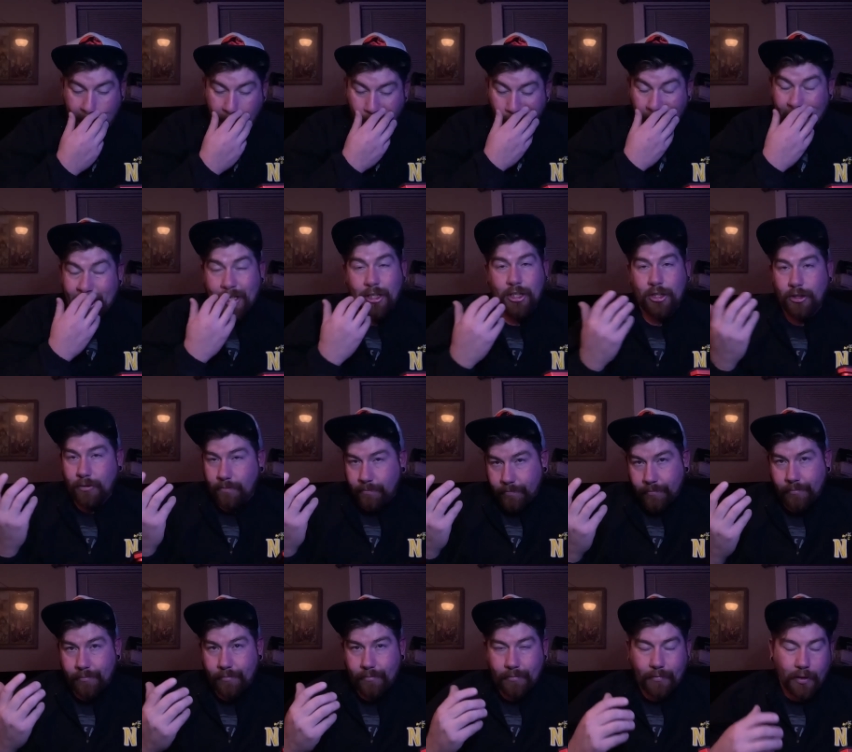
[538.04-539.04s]
which,
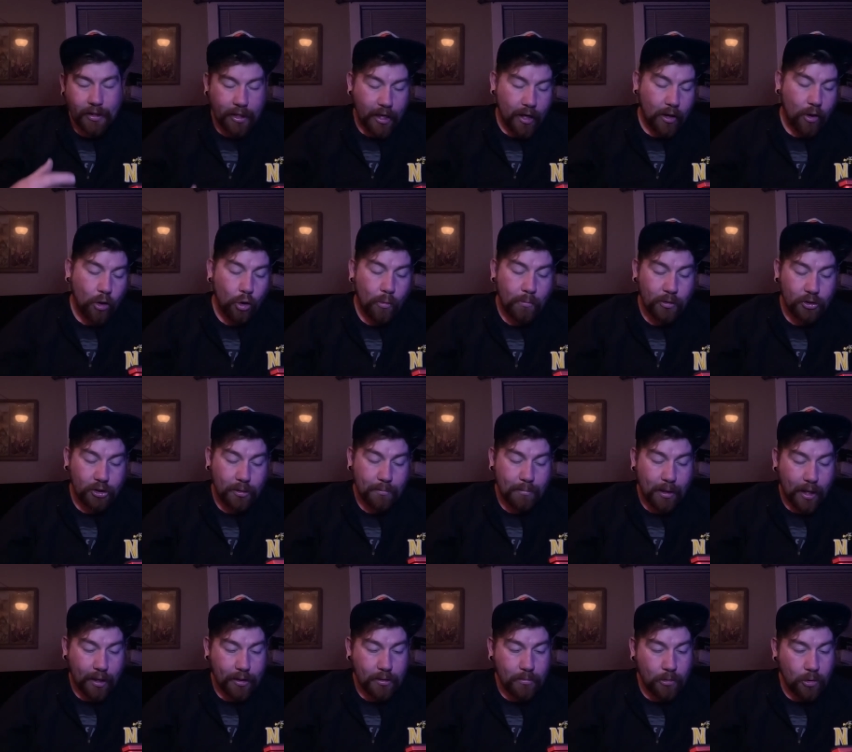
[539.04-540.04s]
almost
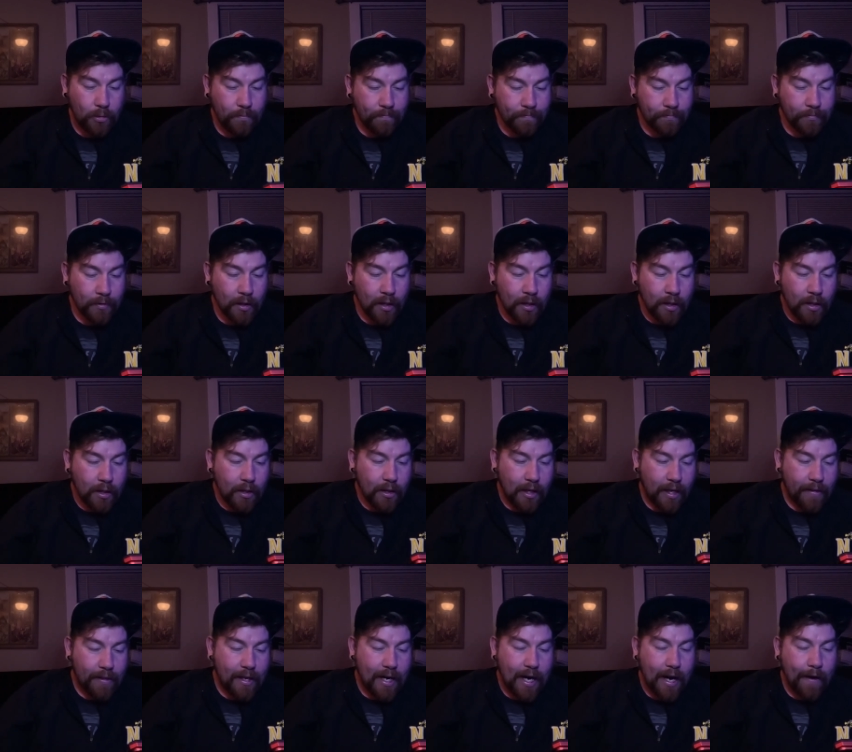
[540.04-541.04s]
impossible.
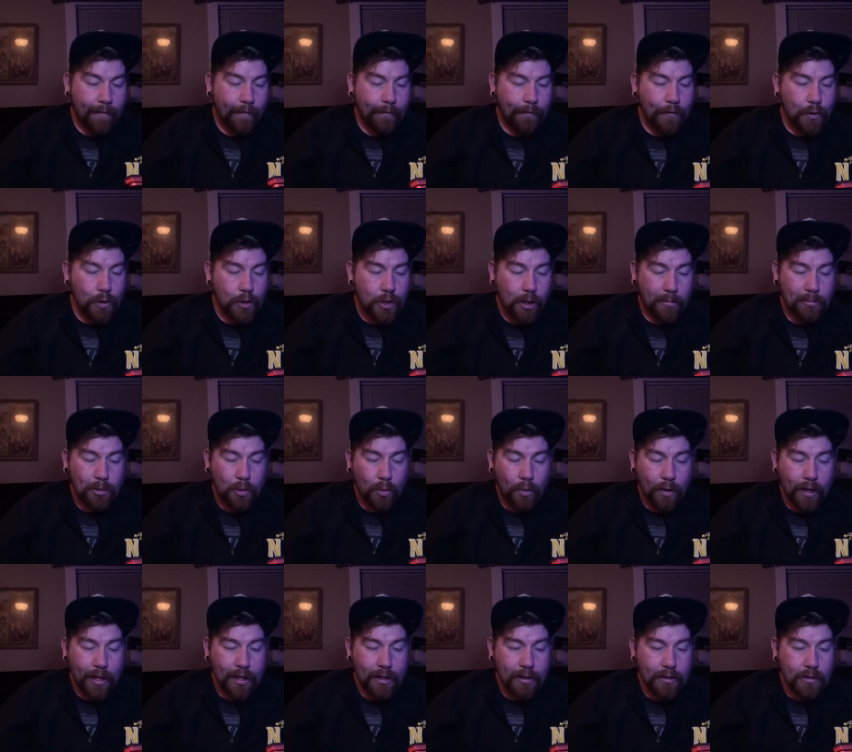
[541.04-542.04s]
And then I have a few top
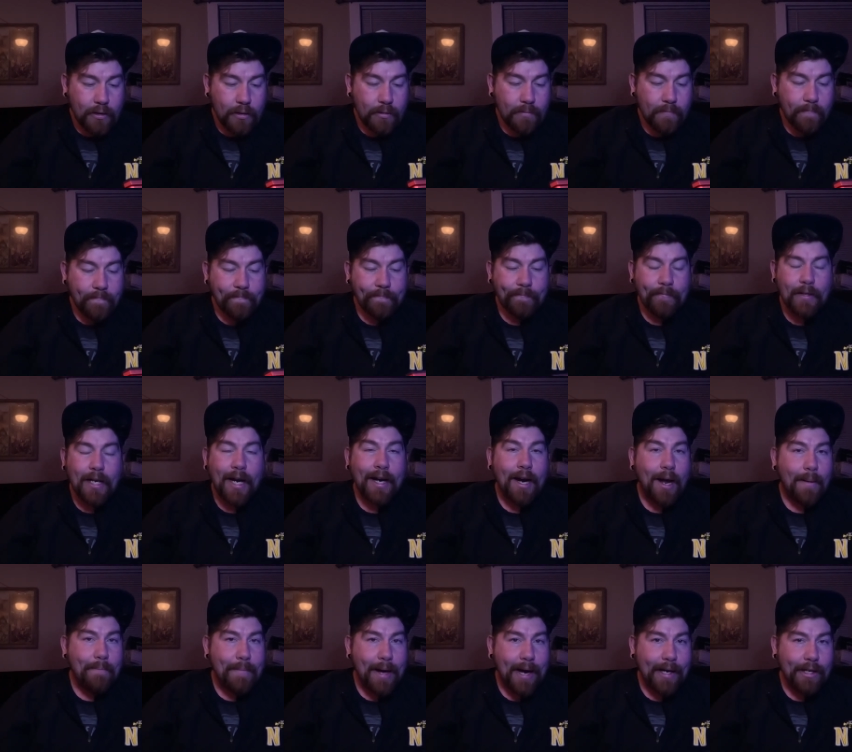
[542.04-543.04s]
20s. I
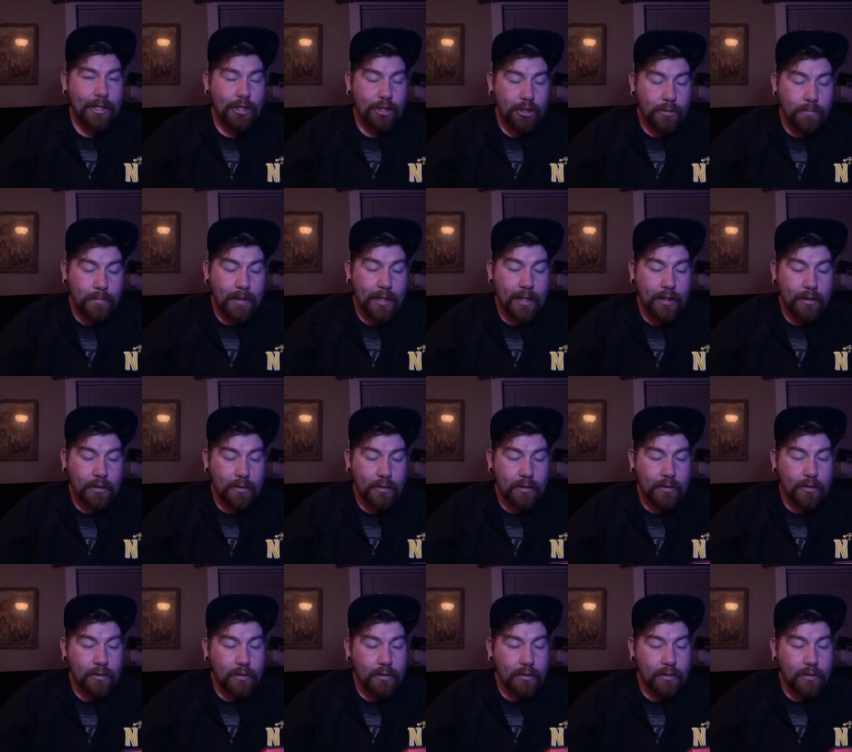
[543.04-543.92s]
got Matty Schmidt